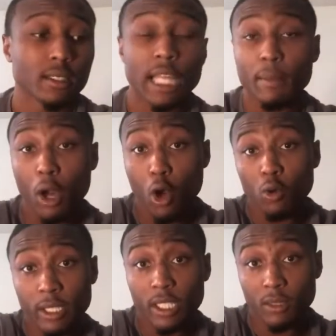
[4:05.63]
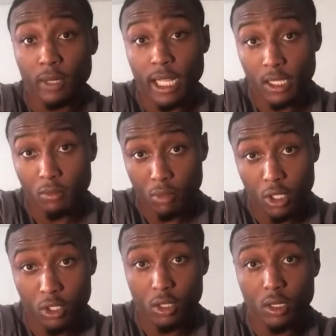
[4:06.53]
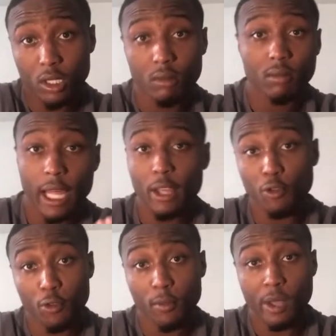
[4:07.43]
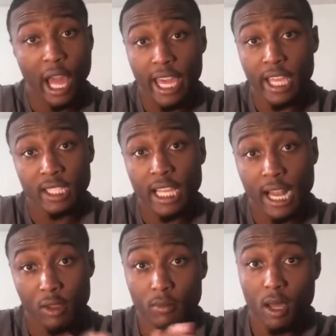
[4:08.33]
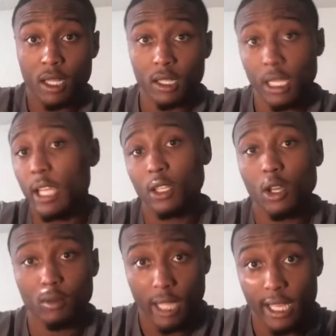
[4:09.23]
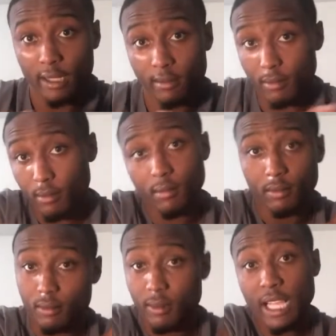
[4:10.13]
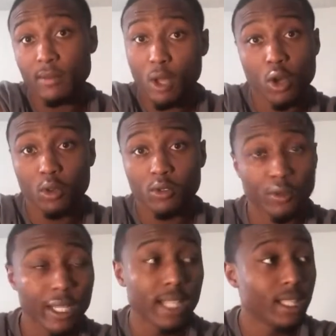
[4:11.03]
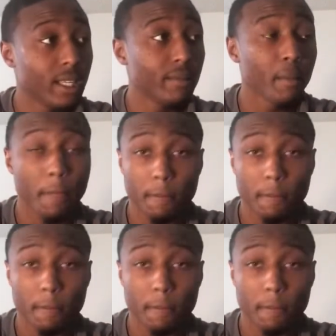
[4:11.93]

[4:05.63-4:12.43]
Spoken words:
they my old niggas, but they some bitches. Like, you feel me? I can't say that with my niggas. Like, no. Like, they some hoes for what they did.